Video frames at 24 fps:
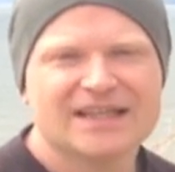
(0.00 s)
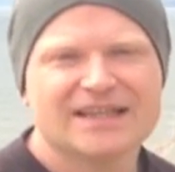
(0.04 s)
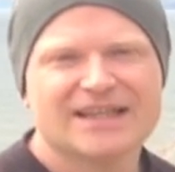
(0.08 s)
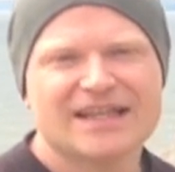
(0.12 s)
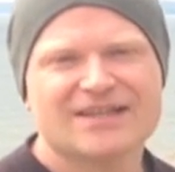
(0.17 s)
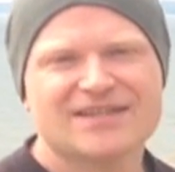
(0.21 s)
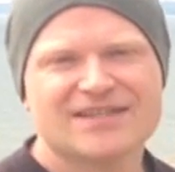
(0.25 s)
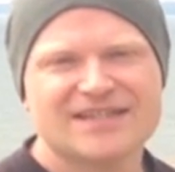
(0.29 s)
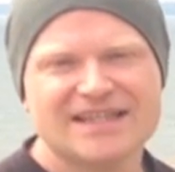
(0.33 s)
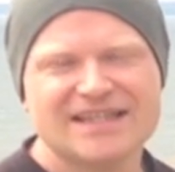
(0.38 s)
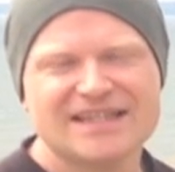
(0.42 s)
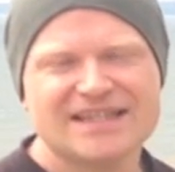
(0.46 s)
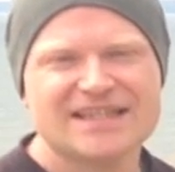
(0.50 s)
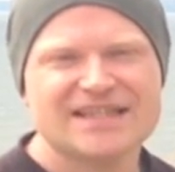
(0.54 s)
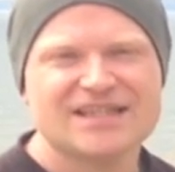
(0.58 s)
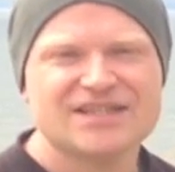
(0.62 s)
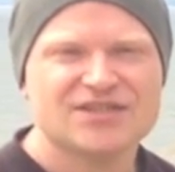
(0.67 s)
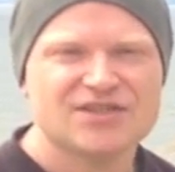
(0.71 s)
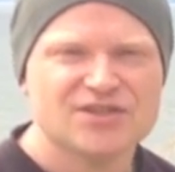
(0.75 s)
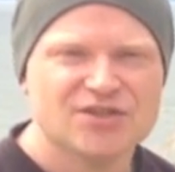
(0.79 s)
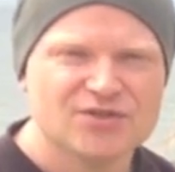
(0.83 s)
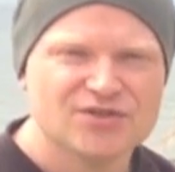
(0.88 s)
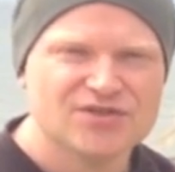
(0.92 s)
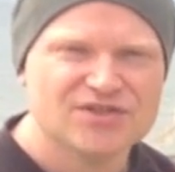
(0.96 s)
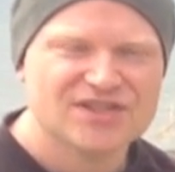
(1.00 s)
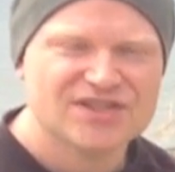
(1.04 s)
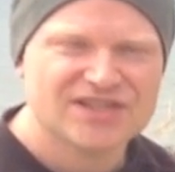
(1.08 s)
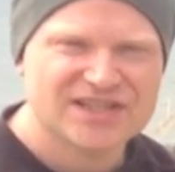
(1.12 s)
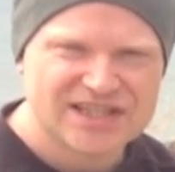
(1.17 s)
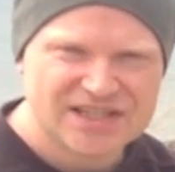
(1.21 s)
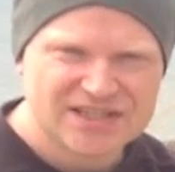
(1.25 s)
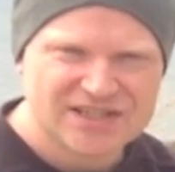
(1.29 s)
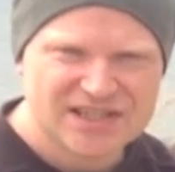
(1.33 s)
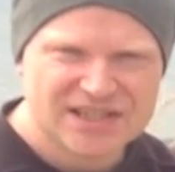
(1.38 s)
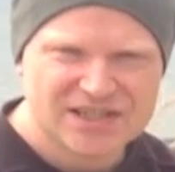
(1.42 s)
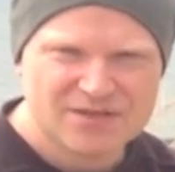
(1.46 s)
Now CDs use
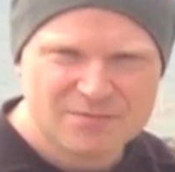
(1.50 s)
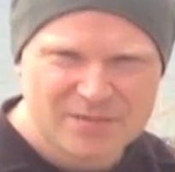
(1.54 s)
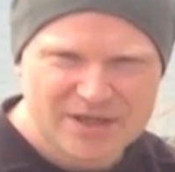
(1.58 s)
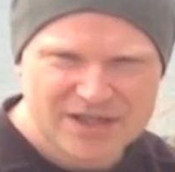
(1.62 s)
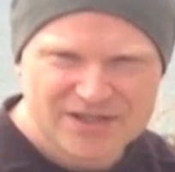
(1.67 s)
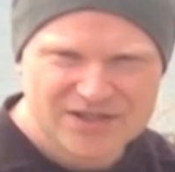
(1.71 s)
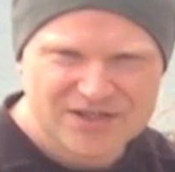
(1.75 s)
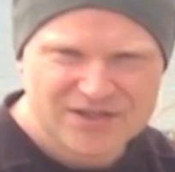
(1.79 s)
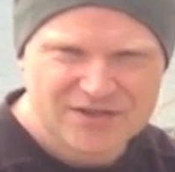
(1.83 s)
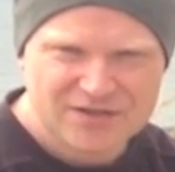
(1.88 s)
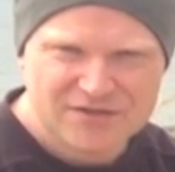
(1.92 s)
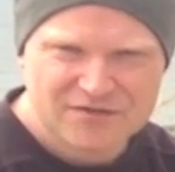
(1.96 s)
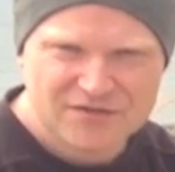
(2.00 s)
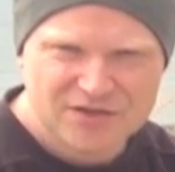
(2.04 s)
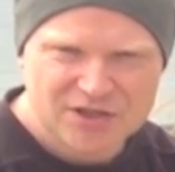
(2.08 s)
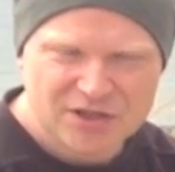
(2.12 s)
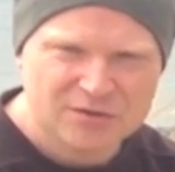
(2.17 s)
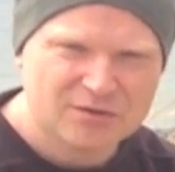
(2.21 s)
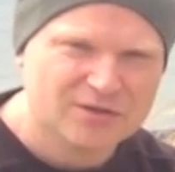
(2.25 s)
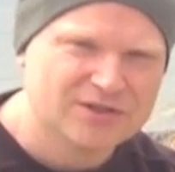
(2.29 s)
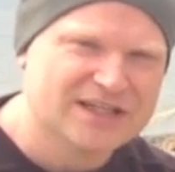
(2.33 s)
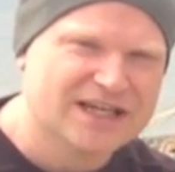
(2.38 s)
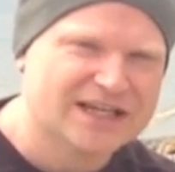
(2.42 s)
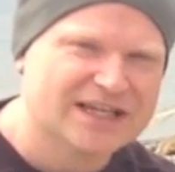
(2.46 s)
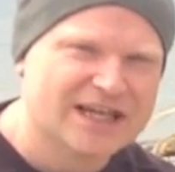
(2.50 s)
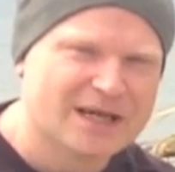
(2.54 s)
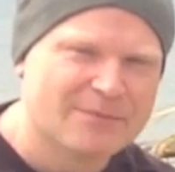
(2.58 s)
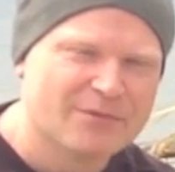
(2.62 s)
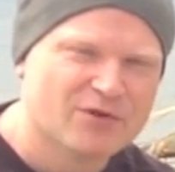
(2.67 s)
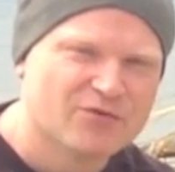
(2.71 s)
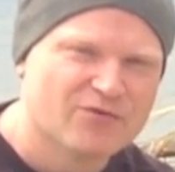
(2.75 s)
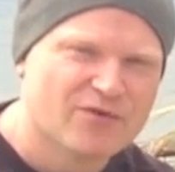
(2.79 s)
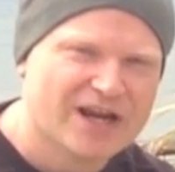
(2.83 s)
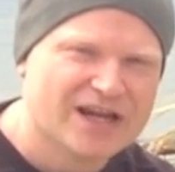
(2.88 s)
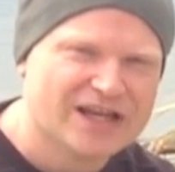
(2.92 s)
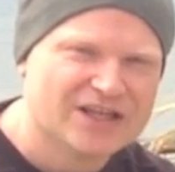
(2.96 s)
16 bits of tonal
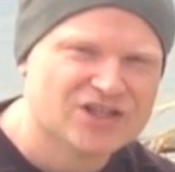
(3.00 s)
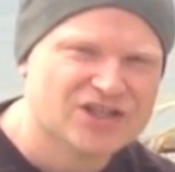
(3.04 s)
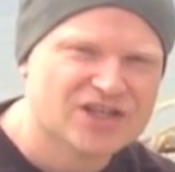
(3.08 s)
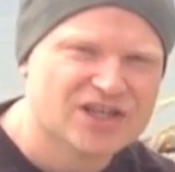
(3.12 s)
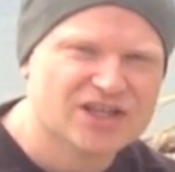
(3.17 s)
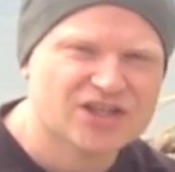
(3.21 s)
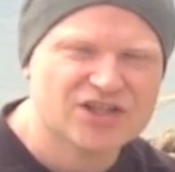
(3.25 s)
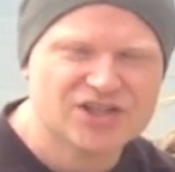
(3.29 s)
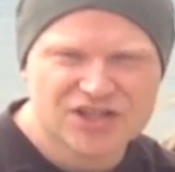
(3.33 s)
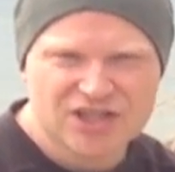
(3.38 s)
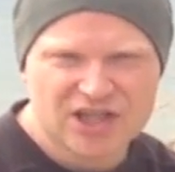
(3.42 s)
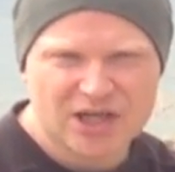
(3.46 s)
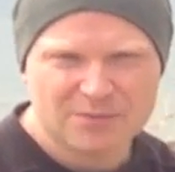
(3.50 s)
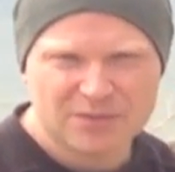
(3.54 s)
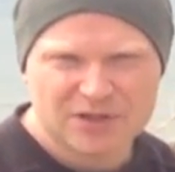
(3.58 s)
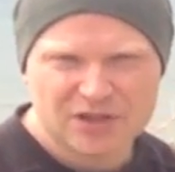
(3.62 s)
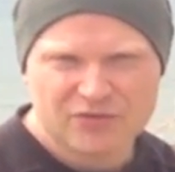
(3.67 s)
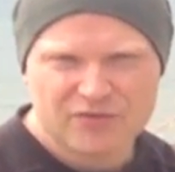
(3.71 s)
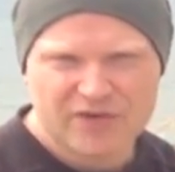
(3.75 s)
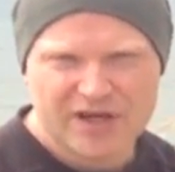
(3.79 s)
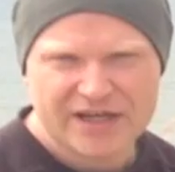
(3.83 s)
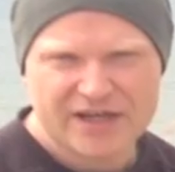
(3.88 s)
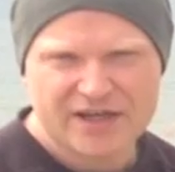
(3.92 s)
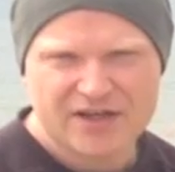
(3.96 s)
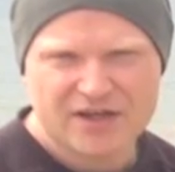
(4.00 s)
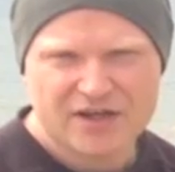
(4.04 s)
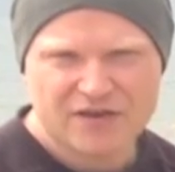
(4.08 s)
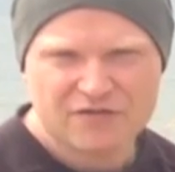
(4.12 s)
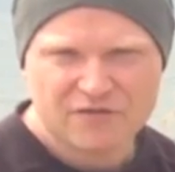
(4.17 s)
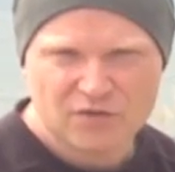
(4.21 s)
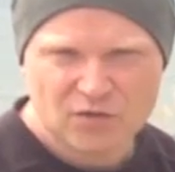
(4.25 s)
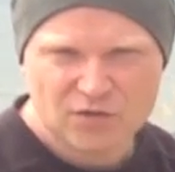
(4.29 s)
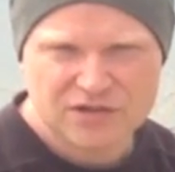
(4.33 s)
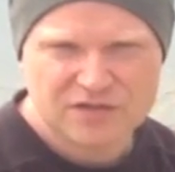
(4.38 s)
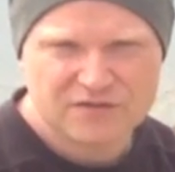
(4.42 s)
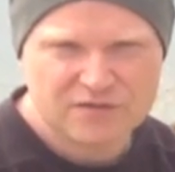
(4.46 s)
dynamic range and a sampling rate of
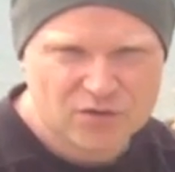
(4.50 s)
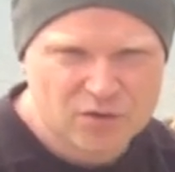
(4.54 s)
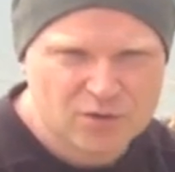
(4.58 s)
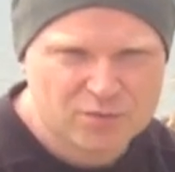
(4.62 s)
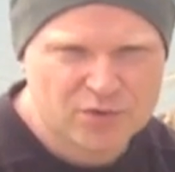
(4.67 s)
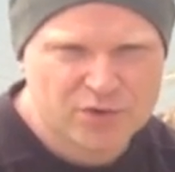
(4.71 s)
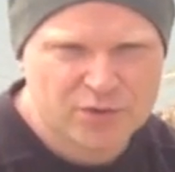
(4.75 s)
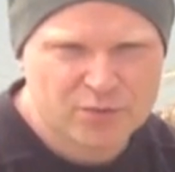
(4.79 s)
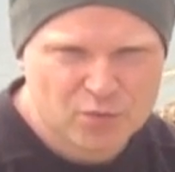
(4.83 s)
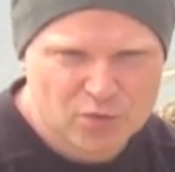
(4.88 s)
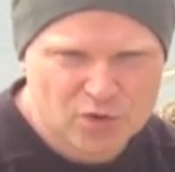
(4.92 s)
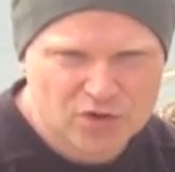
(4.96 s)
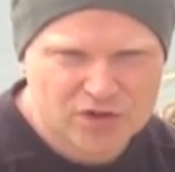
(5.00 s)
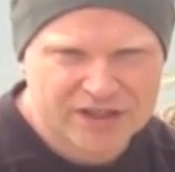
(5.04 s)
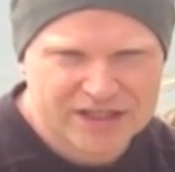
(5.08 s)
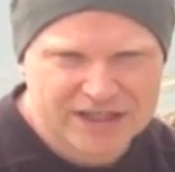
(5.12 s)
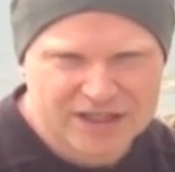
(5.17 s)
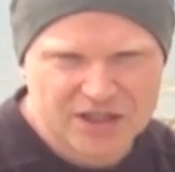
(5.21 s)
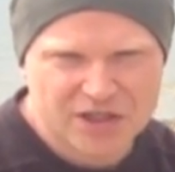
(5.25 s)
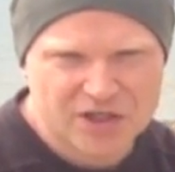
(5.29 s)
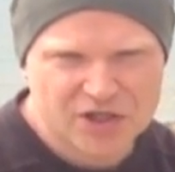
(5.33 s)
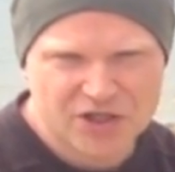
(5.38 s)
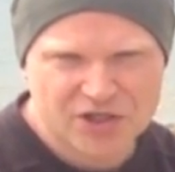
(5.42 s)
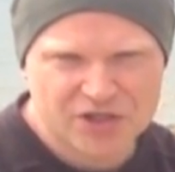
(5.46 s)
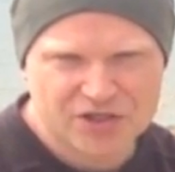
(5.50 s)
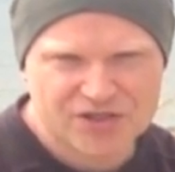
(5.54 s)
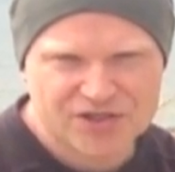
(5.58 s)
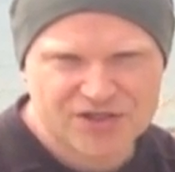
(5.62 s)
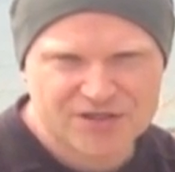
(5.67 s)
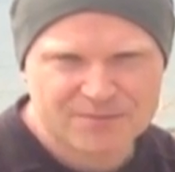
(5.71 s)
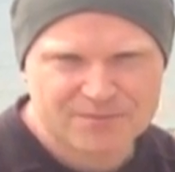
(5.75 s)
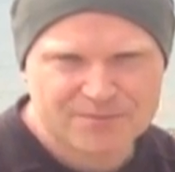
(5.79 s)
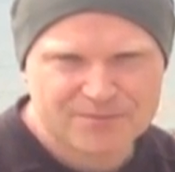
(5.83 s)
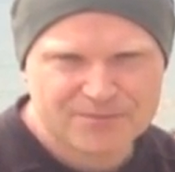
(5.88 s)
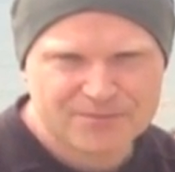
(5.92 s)
44.1 kilohertz.